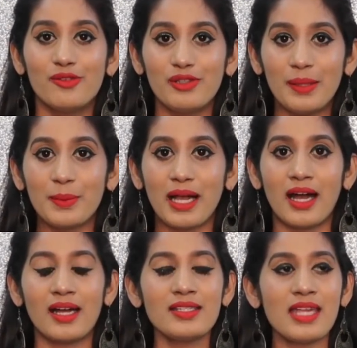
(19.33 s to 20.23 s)

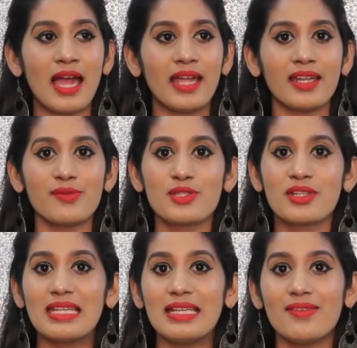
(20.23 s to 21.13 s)
Flipkart, and I
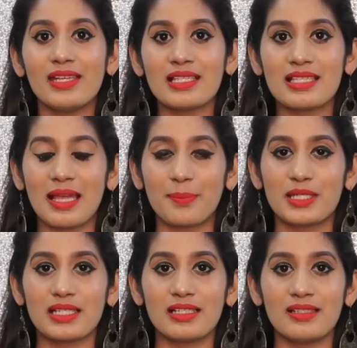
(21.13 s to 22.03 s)
was really very
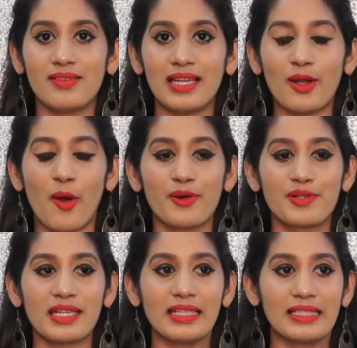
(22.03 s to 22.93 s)
skeptical while
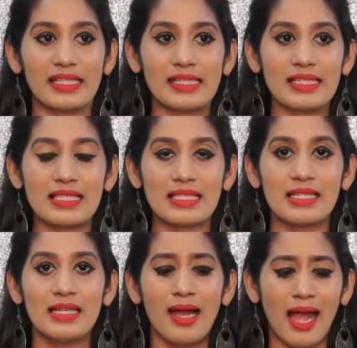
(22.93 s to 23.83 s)
ordering this.
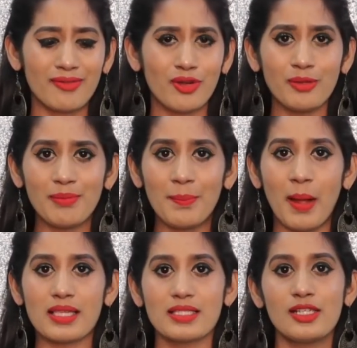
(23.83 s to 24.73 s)
I've got my
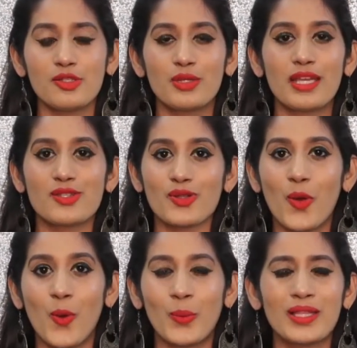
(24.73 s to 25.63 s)
parcel today,
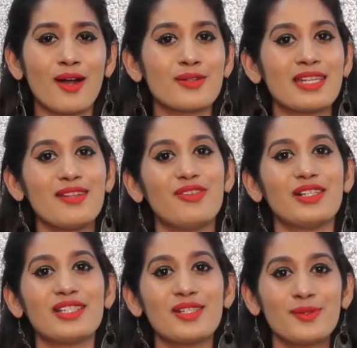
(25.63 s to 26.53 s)
so without any
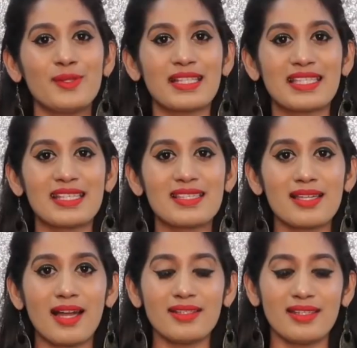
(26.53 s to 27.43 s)
further ado, let's get
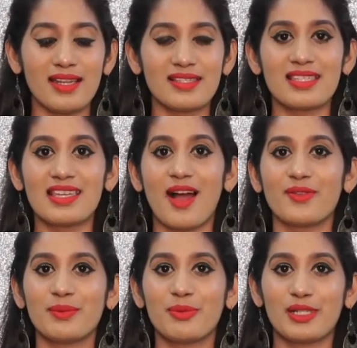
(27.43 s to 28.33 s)
started. Let's see
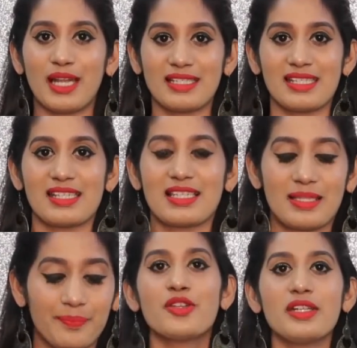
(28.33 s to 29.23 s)
how the product
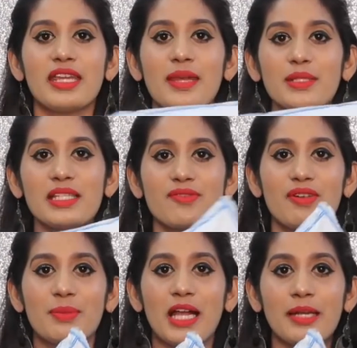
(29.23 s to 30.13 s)
is. So it came in this
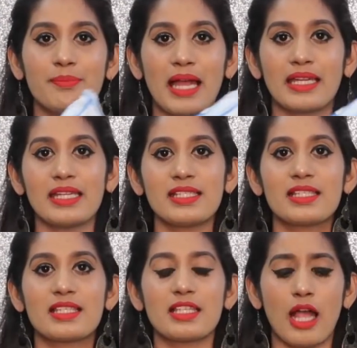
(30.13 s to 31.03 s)
Flipkart baggage.
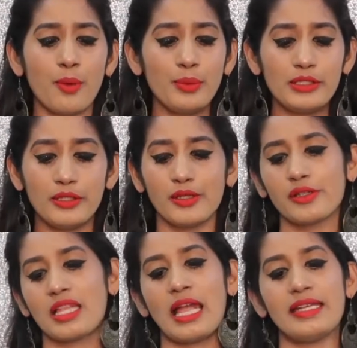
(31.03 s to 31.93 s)
This is how it
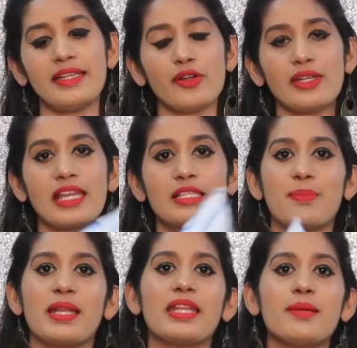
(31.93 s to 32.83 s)
looks. I need not
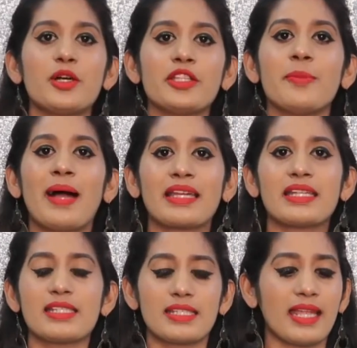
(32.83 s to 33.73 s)
explain about the
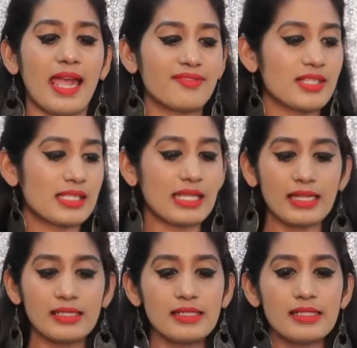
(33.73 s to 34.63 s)
baggage. They have the
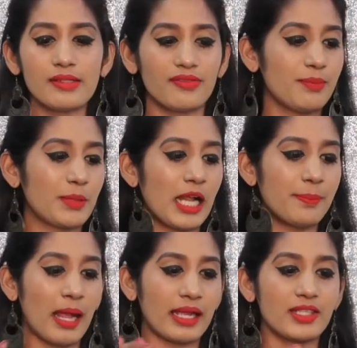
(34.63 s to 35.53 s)
standard
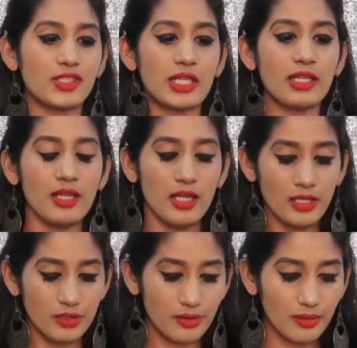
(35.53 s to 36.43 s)
Flipkart packaging.
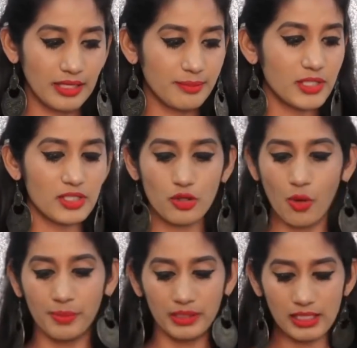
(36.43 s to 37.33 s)
So let me just open